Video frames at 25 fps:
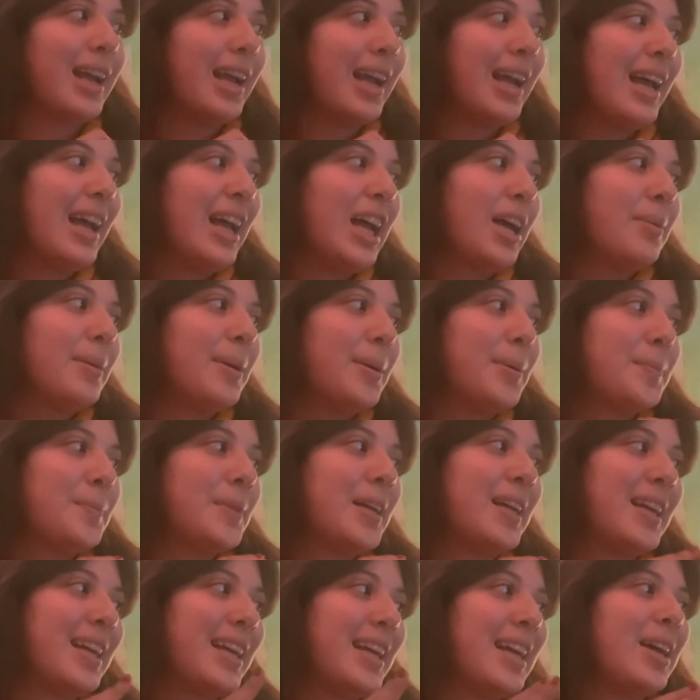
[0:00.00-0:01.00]

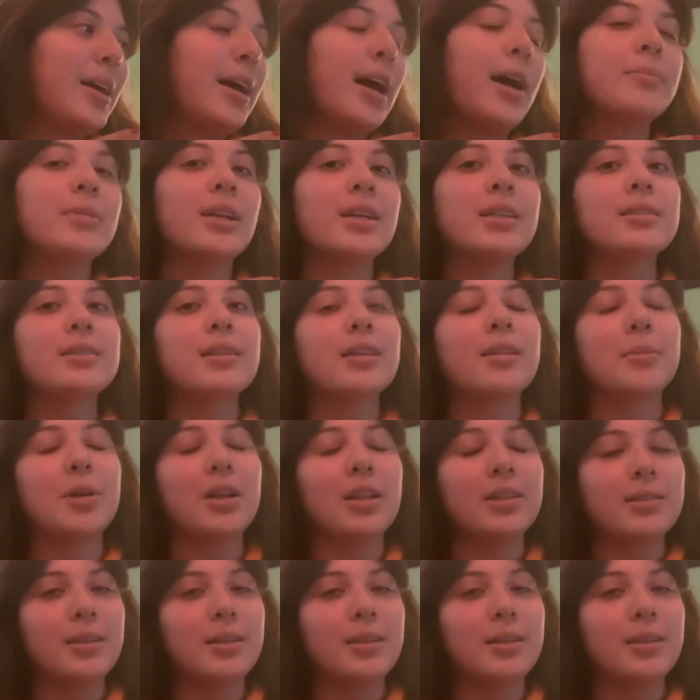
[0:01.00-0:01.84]
I'm not going to study them all at the same time.